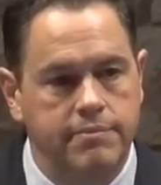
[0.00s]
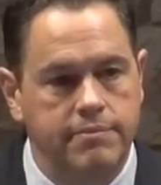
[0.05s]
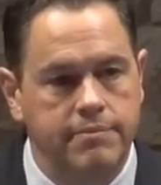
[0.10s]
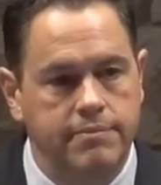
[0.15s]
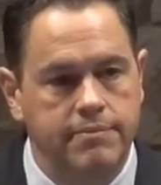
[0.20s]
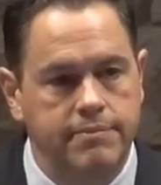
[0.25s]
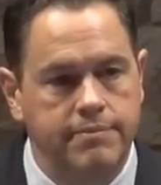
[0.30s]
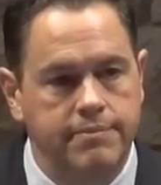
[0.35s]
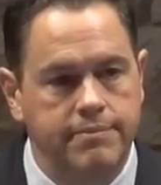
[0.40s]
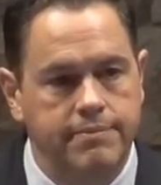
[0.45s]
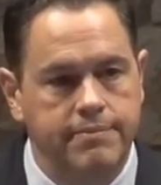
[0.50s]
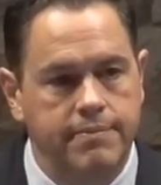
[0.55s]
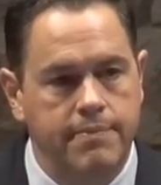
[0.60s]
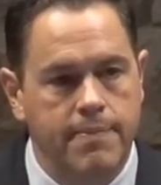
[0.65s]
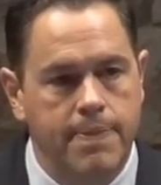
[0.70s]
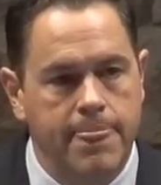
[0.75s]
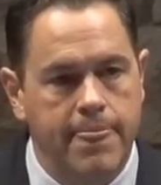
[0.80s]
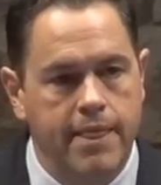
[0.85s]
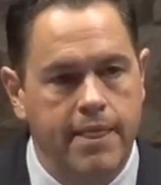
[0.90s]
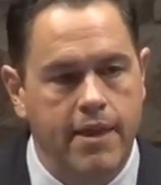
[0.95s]
Now, an objection
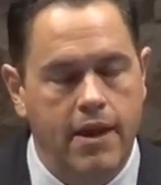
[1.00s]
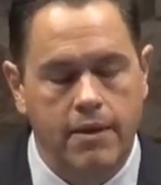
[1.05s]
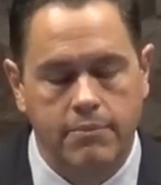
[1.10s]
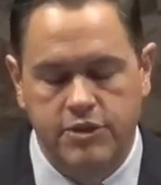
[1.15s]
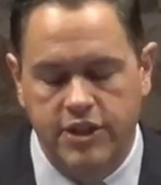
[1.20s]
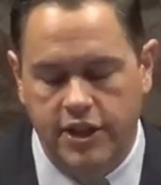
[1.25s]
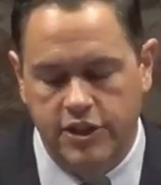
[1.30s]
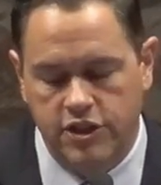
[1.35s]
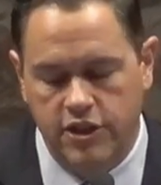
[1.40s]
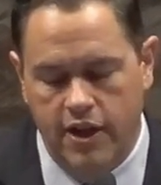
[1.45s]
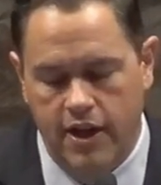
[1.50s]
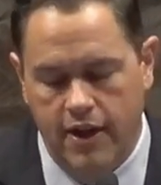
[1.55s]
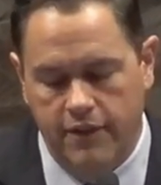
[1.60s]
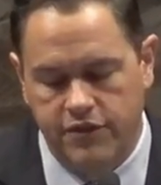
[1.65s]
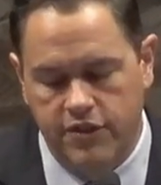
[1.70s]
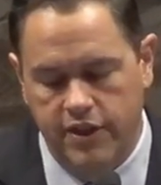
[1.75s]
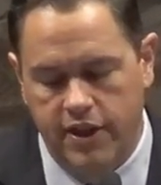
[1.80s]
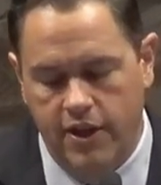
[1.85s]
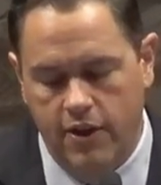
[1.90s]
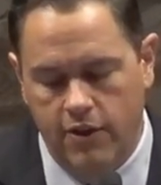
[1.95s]
I often hear is, well, if you're
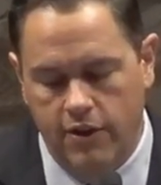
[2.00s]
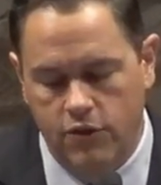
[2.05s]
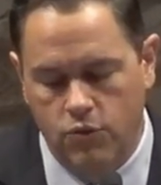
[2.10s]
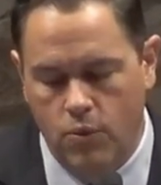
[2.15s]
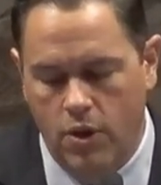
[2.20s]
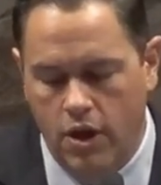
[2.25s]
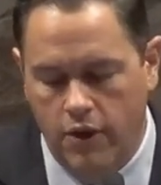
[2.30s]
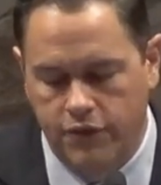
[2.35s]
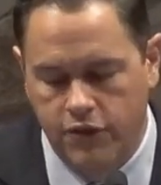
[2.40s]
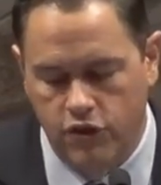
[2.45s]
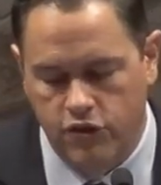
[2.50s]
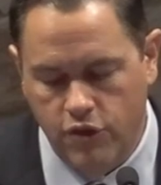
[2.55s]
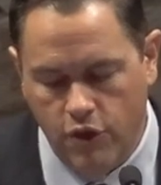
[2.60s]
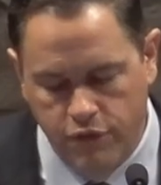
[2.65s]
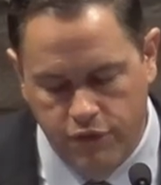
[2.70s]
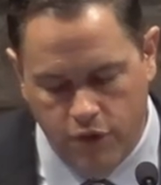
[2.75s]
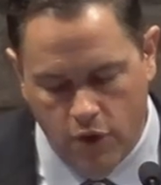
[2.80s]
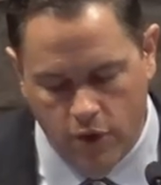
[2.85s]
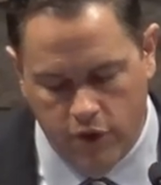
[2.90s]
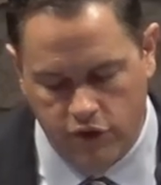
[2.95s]
so focused upon this
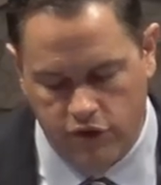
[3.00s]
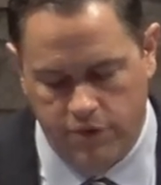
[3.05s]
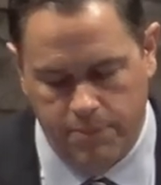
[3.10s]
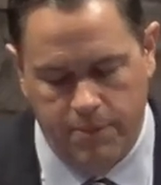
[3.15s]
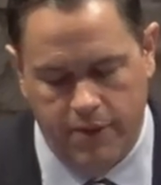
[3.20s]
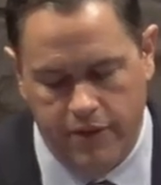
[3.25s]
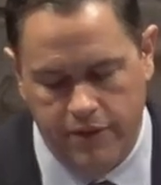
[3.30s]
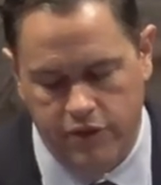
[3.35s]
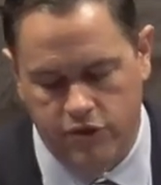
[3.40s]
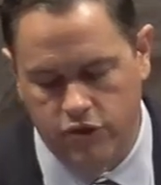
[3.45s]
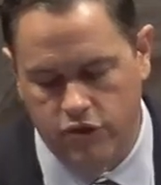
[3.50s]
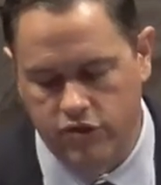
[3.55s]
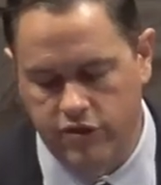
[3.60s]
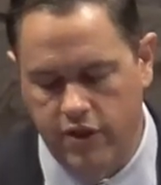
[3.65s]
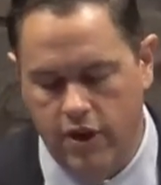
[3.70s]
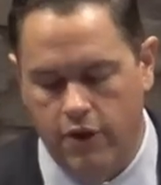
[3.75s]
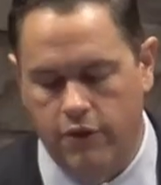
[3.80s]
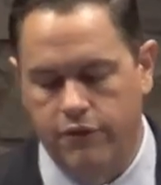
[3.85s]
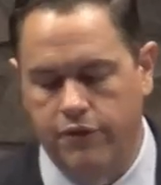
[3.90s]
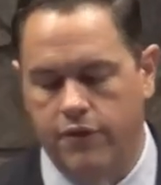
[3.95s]
yourself,
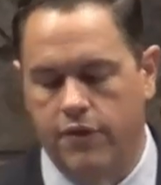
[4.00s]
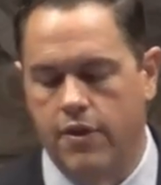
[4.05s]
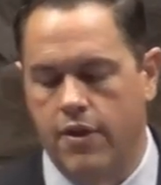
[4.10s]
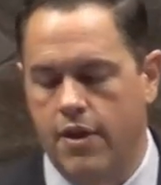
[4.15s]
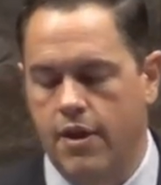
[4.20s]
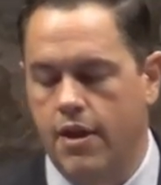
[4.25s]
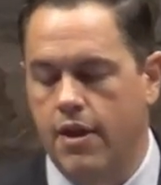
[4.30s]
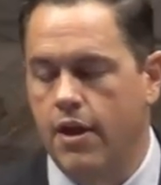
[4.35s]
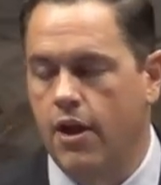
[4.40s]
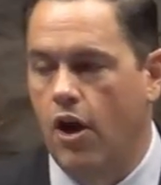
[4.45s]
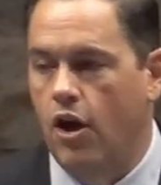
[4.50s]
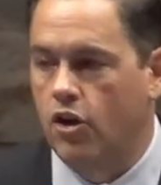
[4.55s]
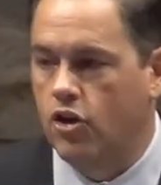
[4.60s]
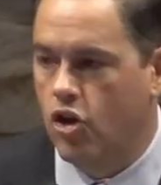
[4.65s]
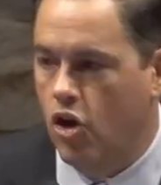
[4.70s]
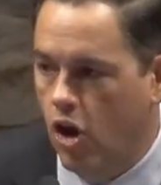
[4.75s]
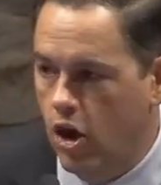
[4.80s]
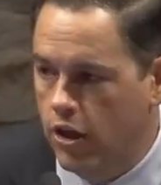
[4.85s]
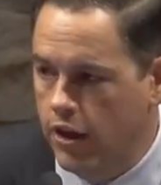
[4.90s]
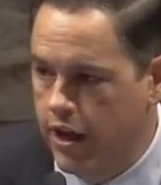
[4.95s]
and calling other
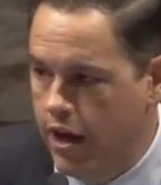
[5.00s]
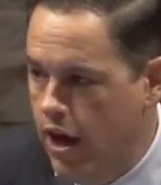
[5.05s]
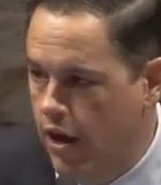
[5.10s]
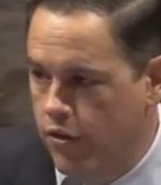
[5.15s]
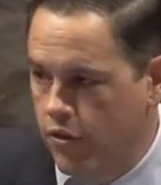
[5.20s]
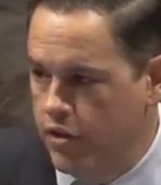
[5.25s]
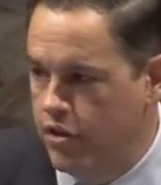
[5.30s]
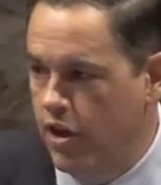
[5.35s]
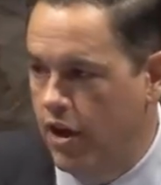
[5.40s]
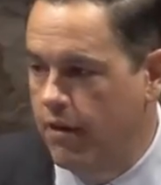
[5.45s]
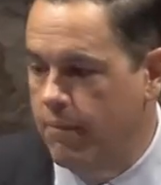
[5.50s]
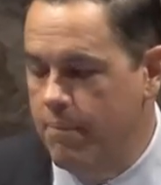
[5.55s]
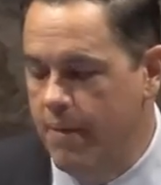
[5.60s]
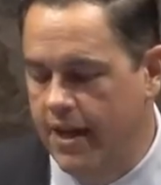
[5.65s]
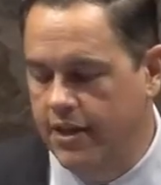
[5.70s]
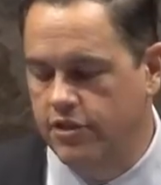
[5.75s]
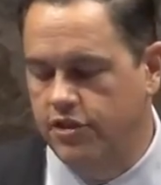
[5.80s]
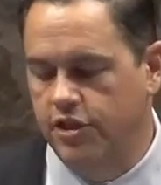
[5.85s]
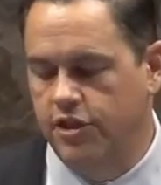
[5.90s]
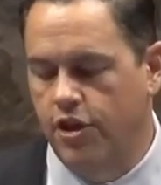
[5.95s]
young men to go,
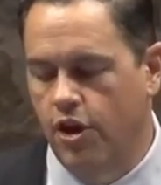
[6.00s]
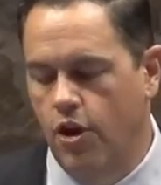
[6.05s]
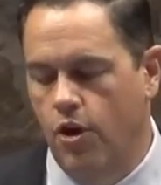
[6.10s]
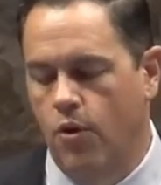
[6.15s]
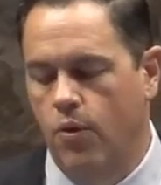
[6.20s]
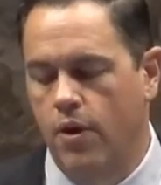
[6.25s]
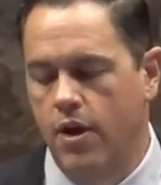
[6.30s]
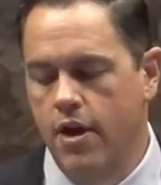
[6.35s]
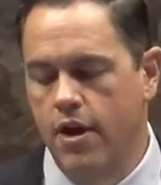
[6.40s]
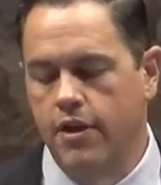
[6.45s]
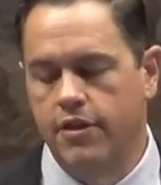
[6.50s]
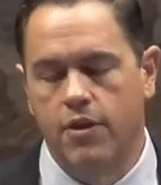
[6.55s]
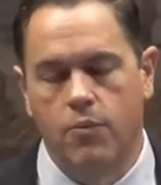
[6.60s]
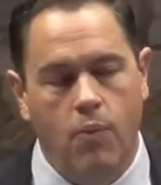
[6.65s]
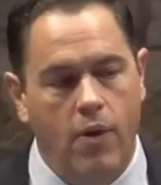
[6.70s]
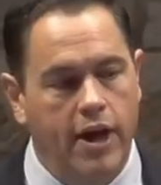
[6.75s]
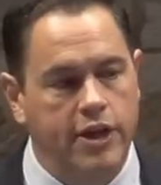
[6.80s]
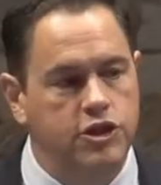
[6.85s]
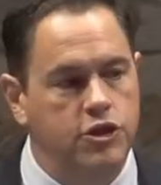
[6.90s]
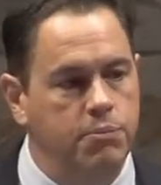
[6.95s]
then why'd you plant a church
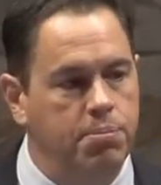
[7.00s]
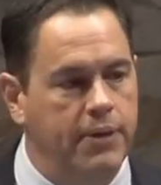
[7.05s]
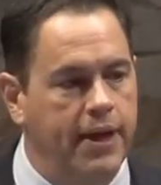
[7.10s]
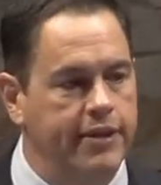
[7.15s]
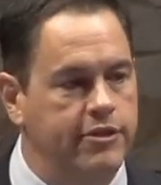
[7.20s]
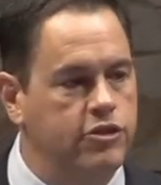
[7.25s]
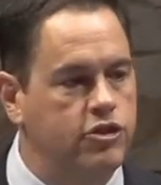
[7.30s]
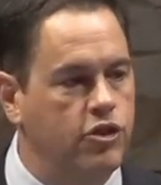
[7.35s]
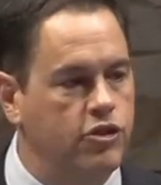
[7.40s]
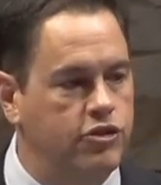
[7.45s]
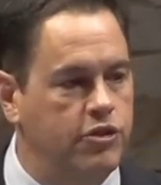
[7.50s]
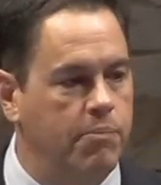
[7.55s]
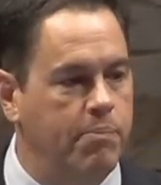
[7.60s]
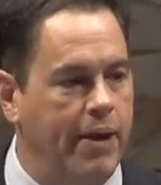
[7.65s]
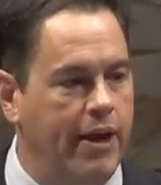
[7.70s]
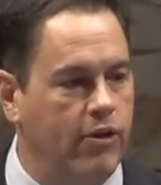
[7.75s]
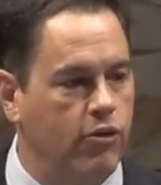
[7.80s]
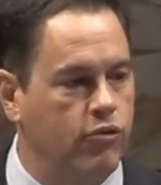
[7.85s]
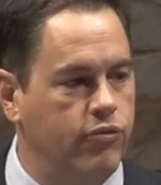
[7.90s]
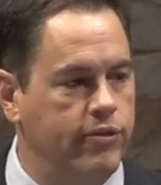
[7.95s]
in Bakersfield instead of
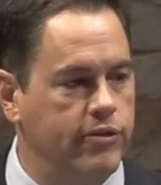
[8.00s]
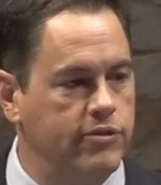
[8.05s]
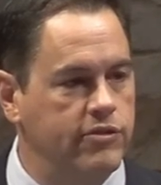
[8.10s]
going?